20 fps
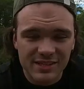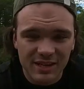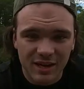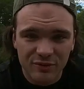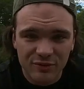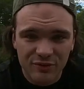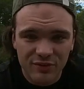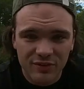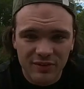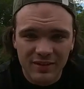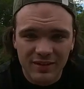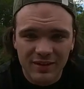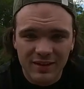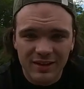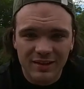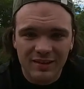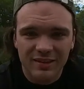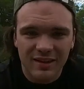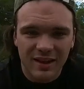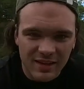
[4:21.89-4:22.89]
stuff
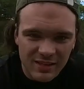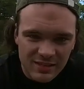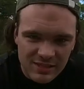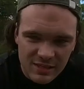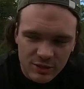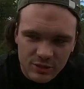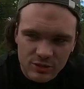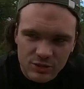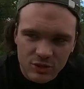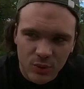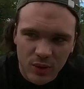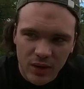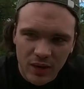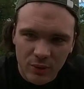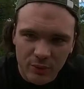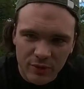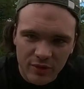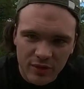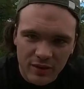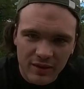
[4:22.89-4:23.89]
that I continue to
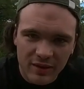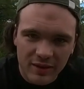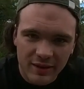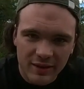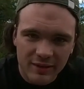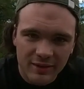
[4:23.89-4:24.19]
create with it.